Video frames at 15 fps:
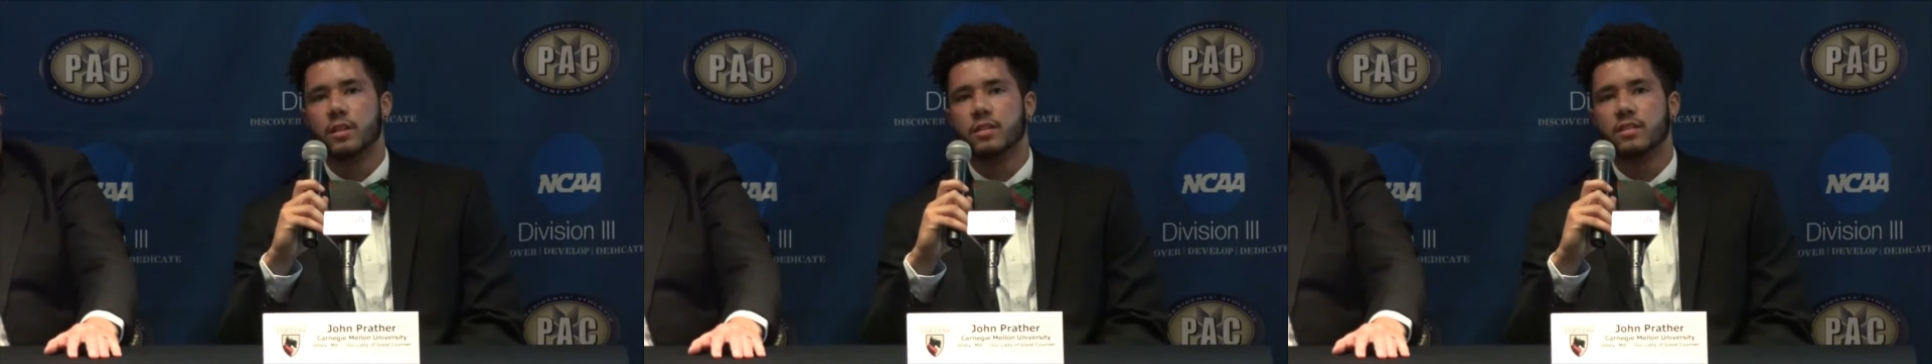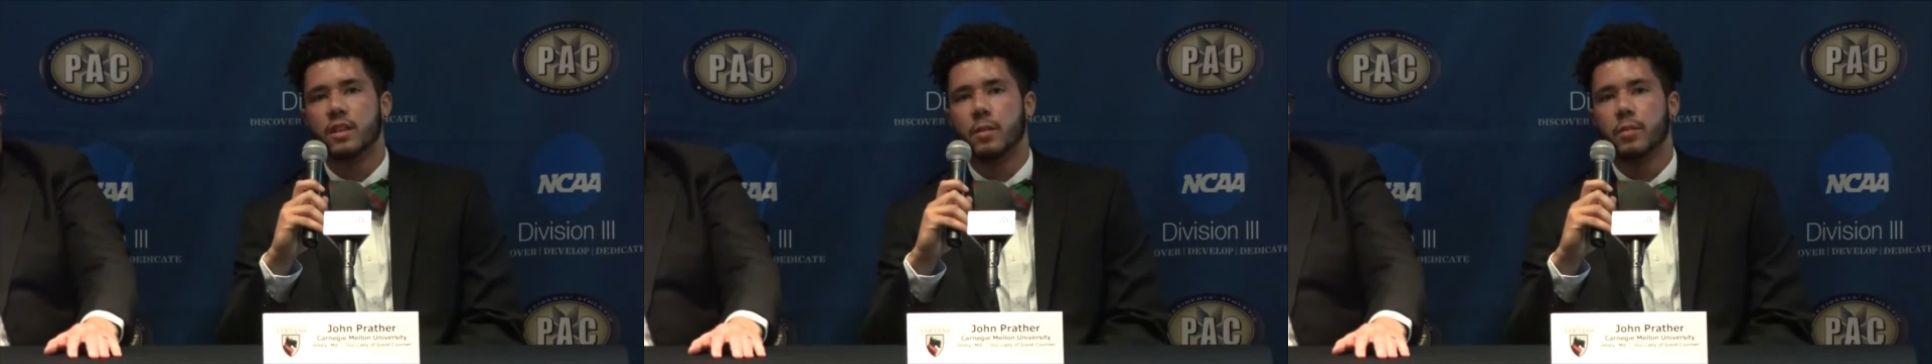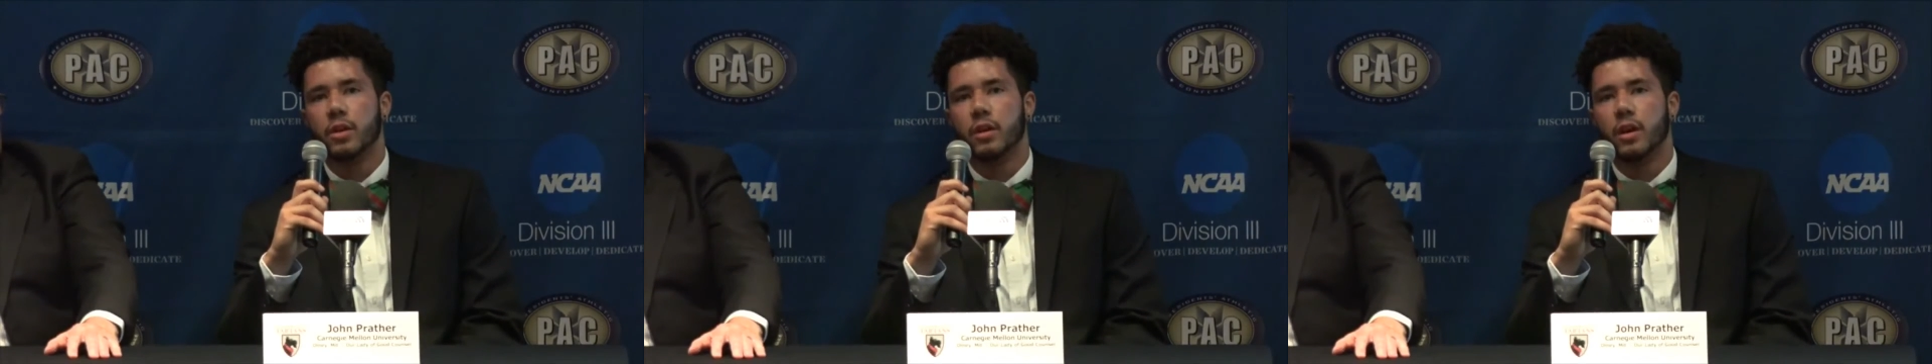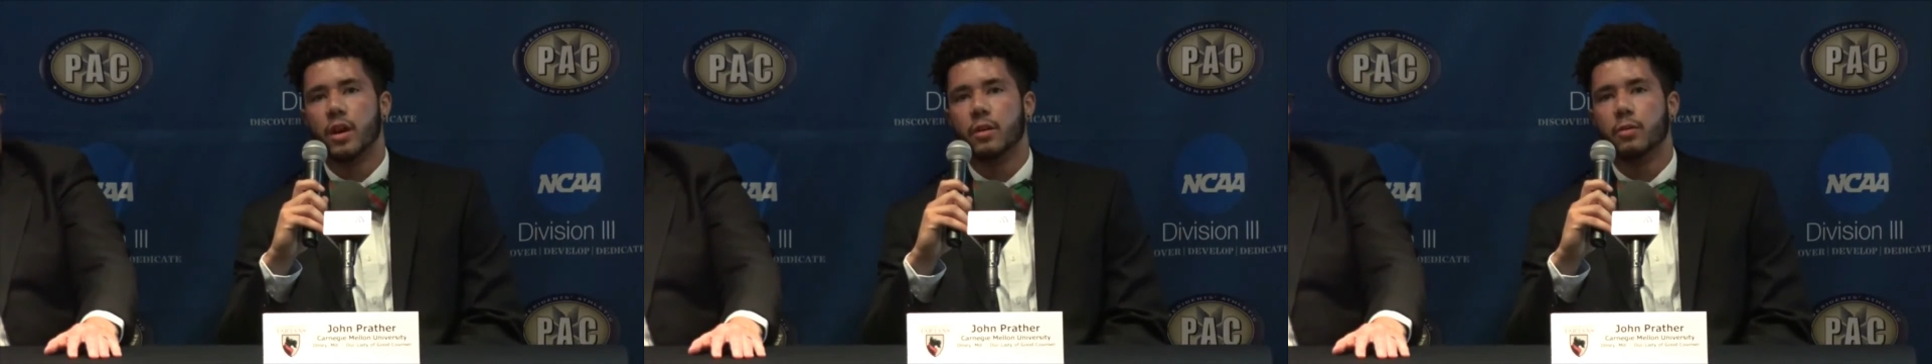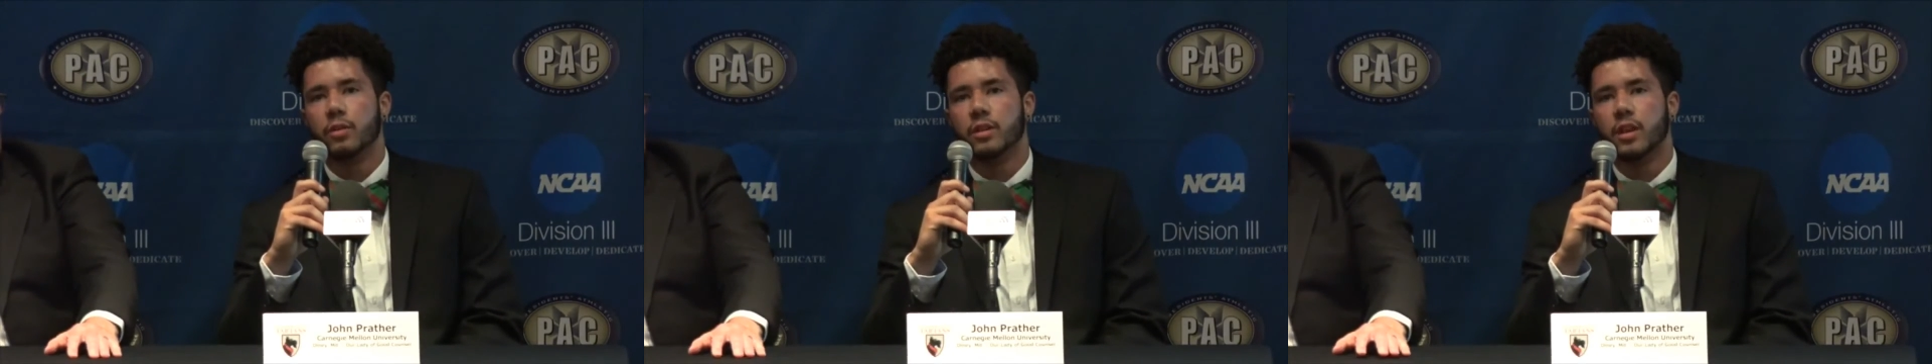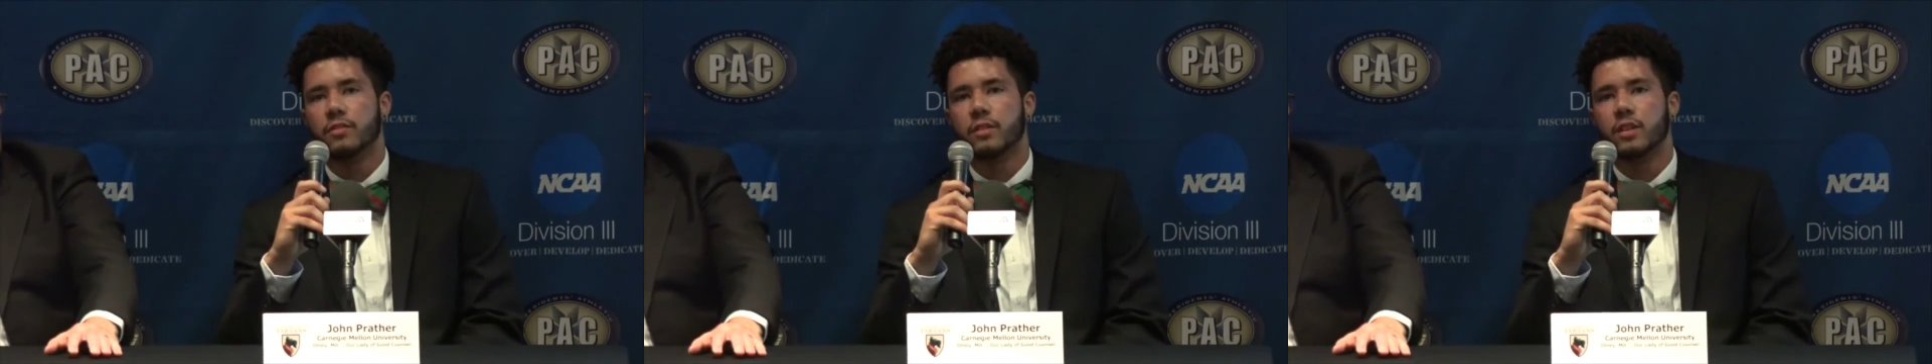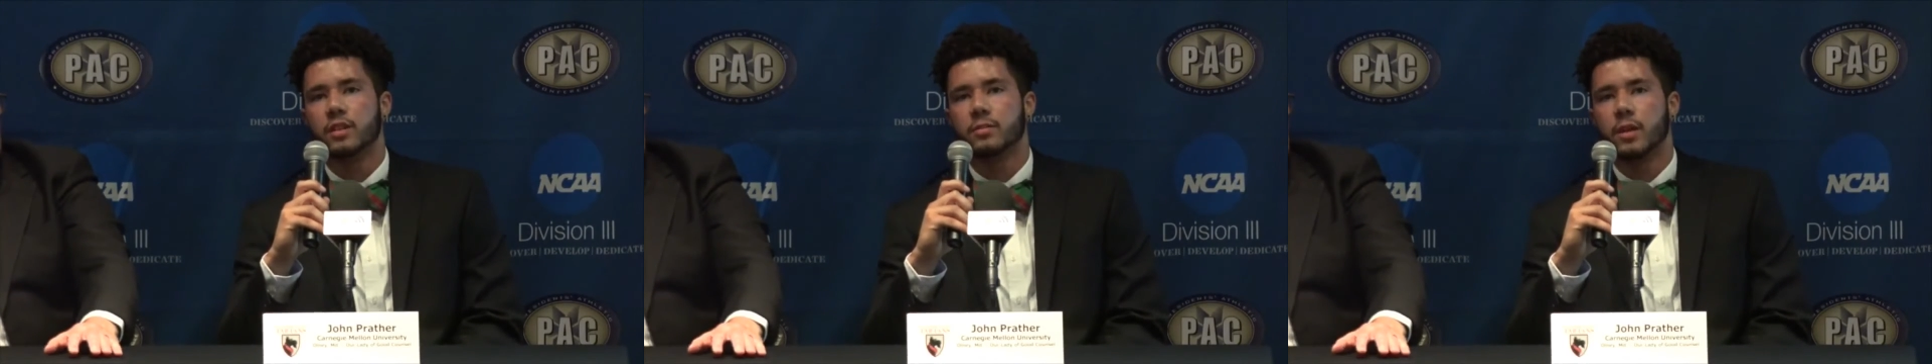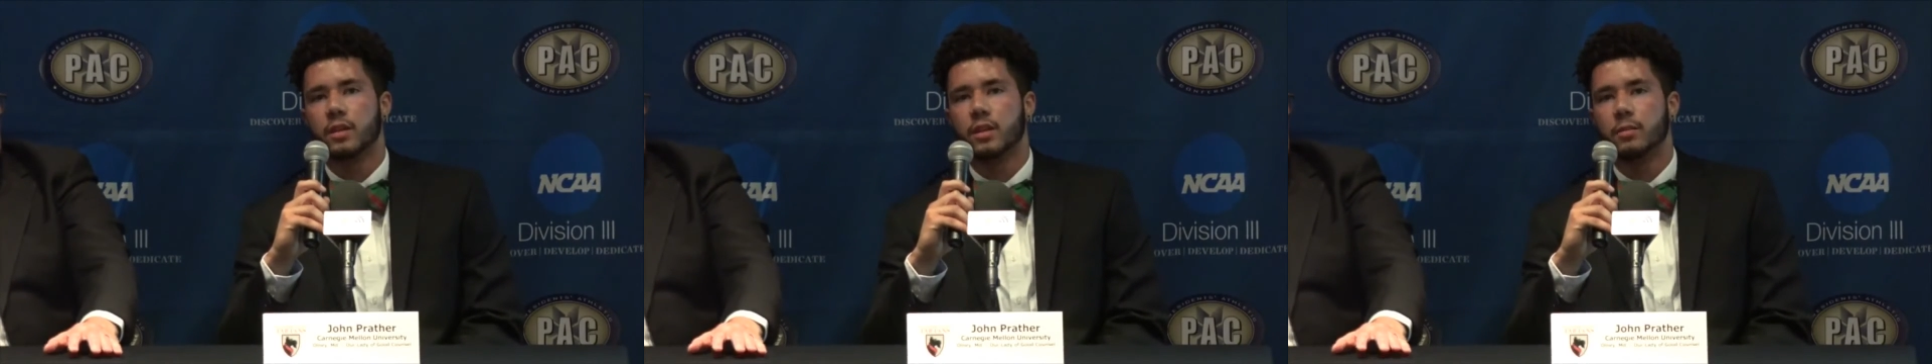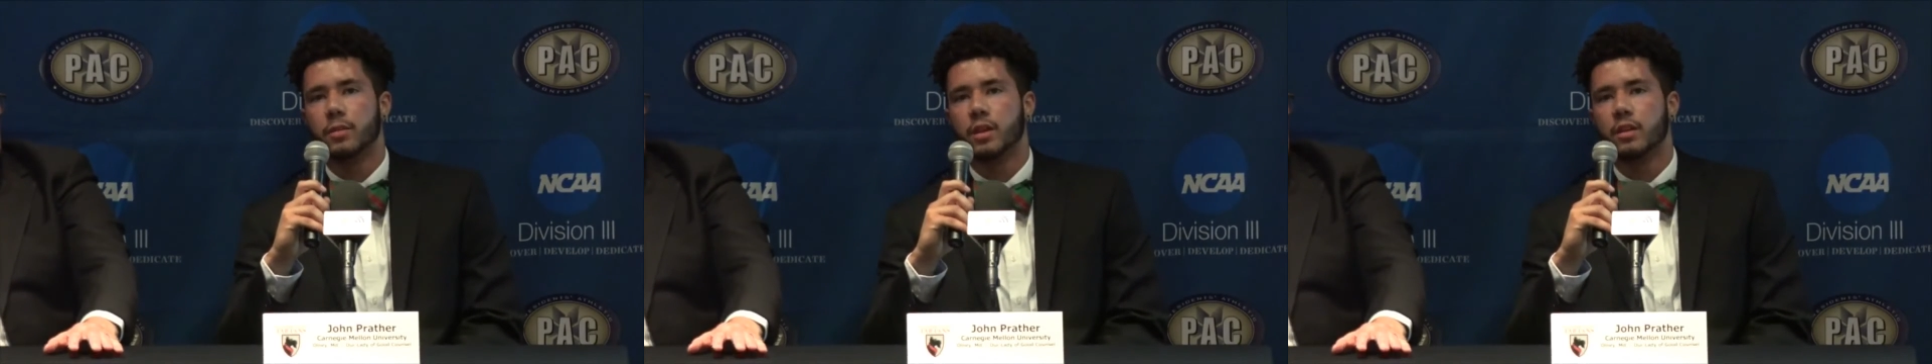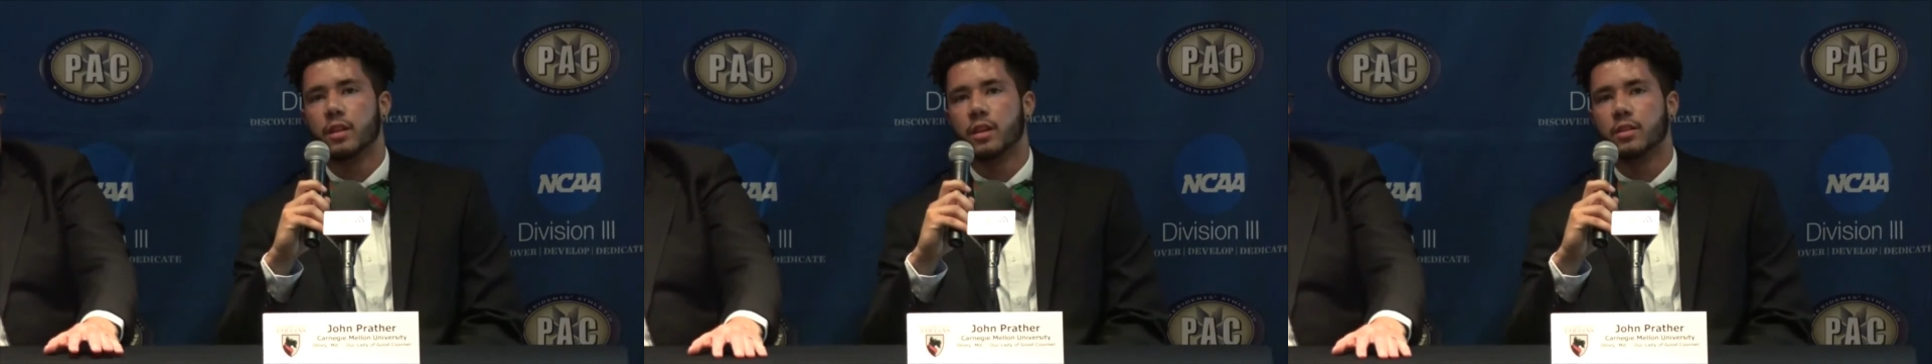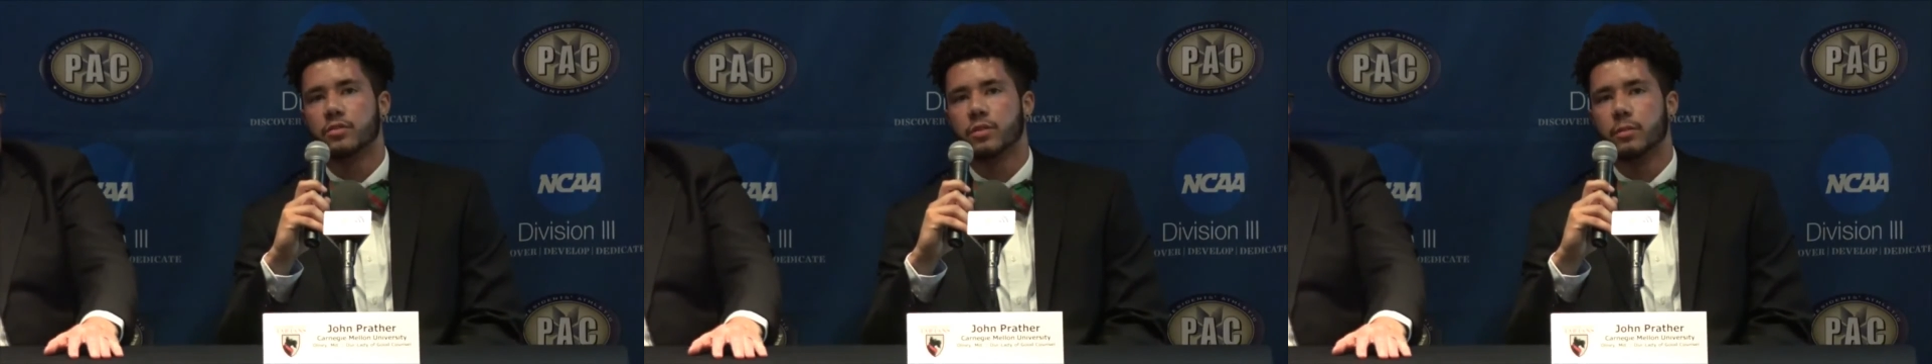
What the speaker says: the summer, and we're definitely expecting big things